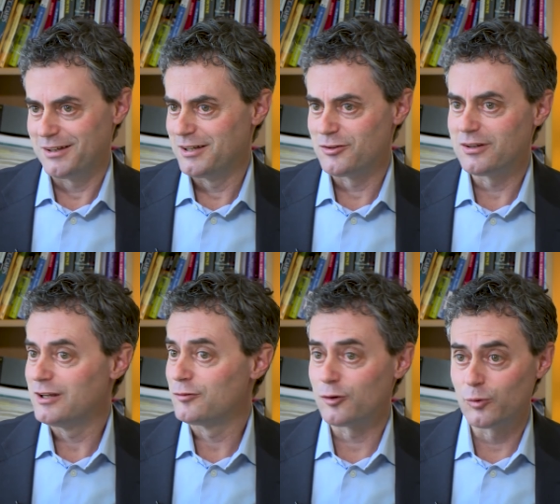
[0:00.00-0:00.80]
Is it
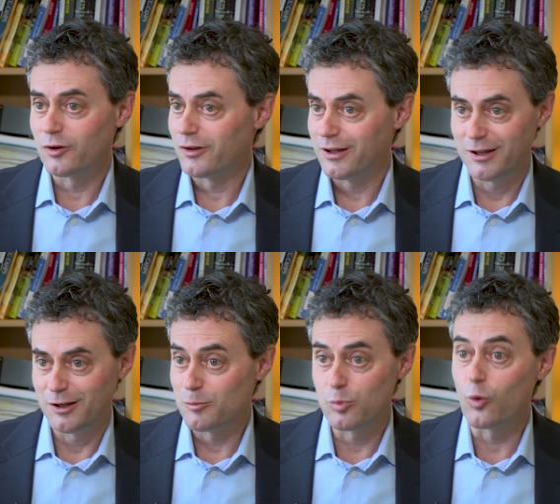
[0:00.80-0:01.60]
even really
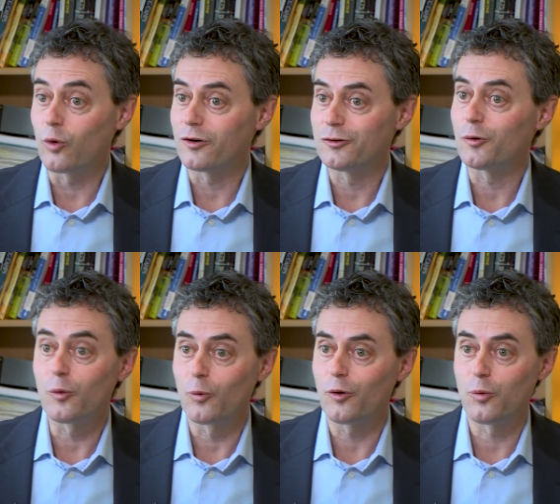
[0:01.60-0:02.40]
important or
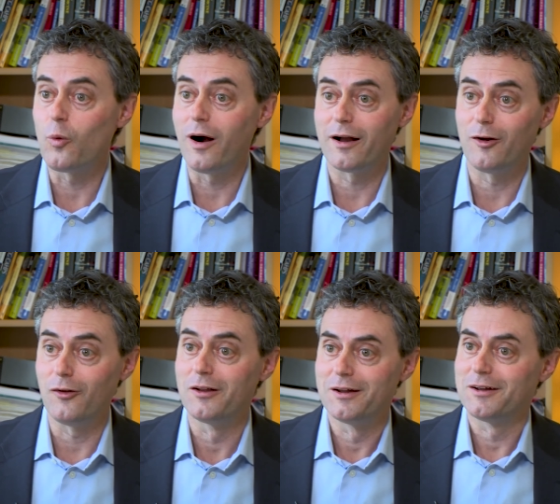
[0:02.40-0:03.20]
worthwhile